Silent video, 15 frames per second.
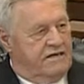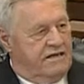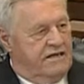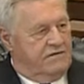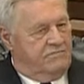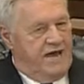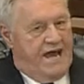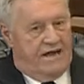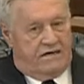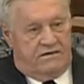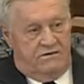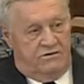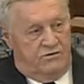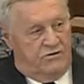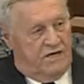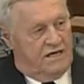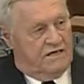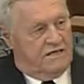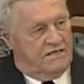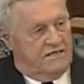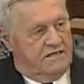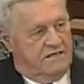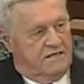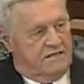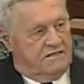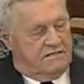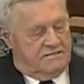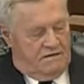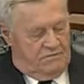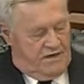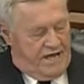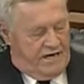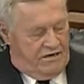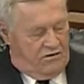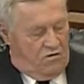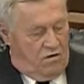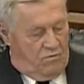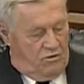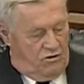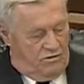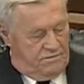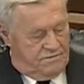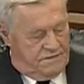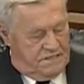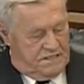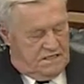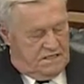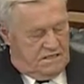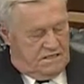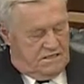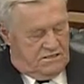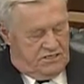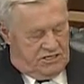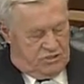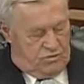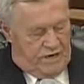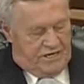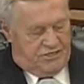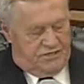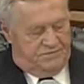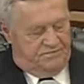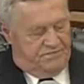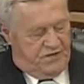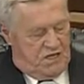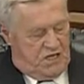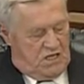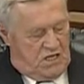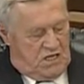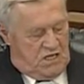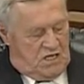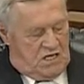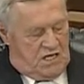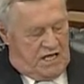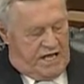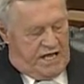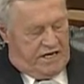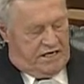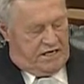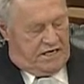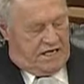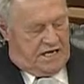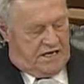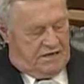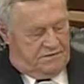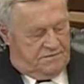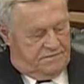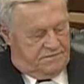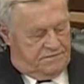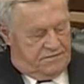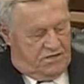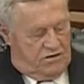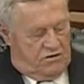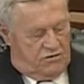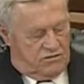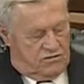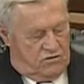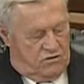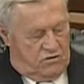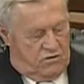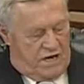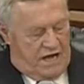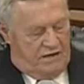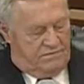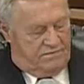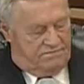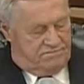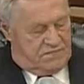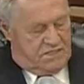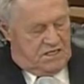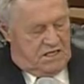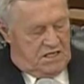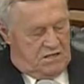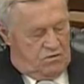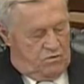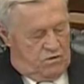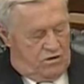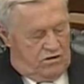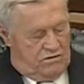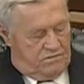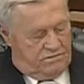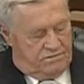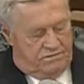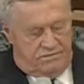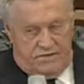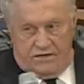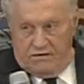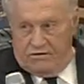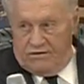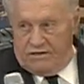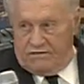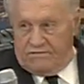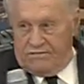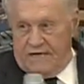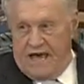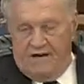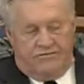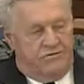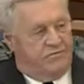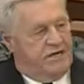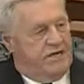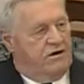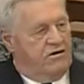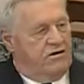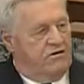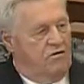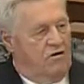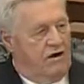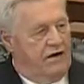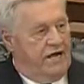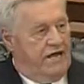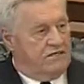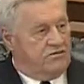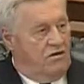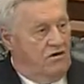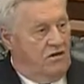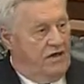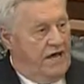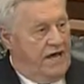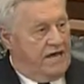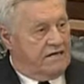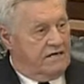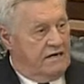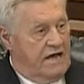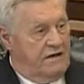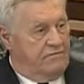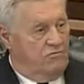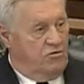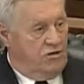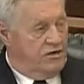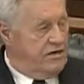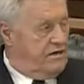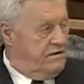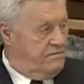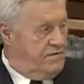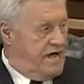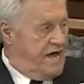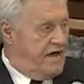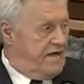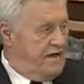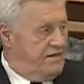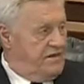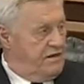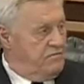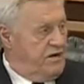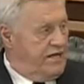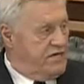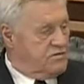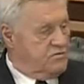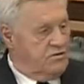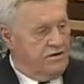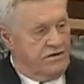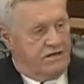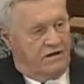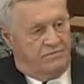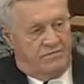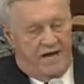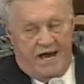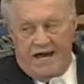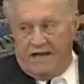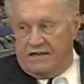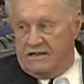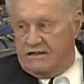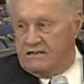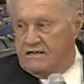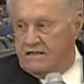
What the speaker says: can get back to some kind of normal situation. And, so I will, the staff will be here to organize all that, and I'm willing to come back. I think Mike is willing to come back.